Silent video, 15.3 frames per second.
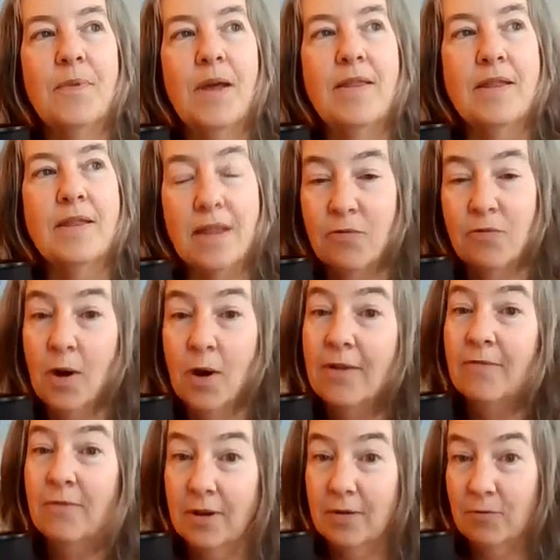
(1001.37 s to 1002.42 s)
I think that's
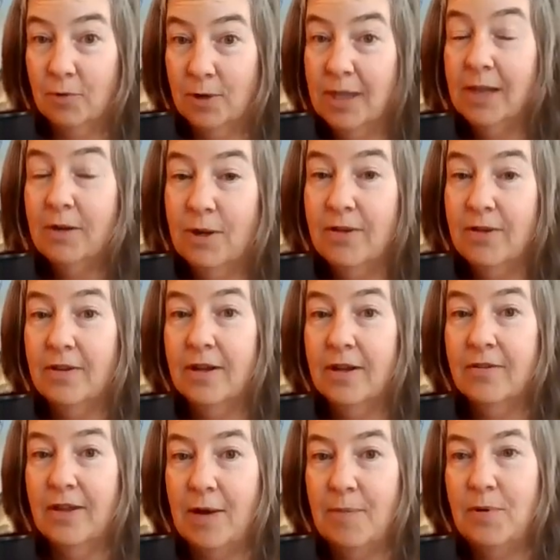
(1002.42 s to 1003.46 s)
one really recent
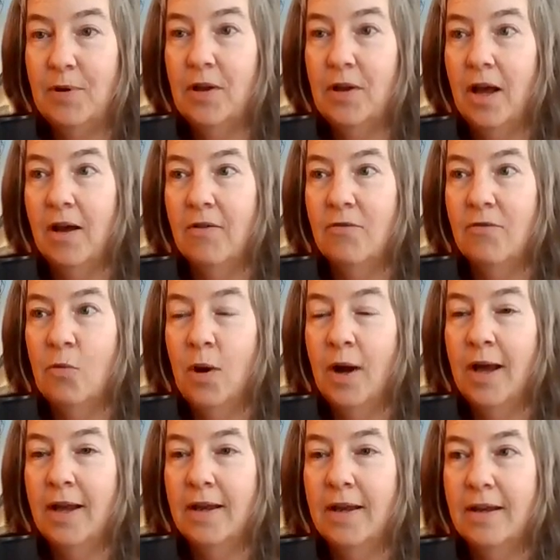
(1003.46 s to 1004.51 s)
example of
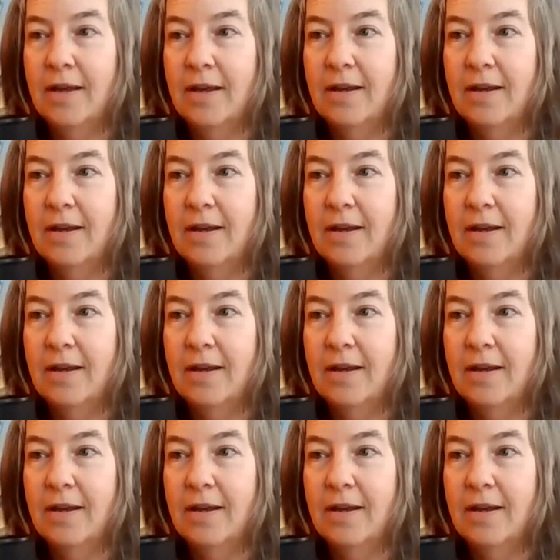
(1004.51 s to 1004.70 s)
what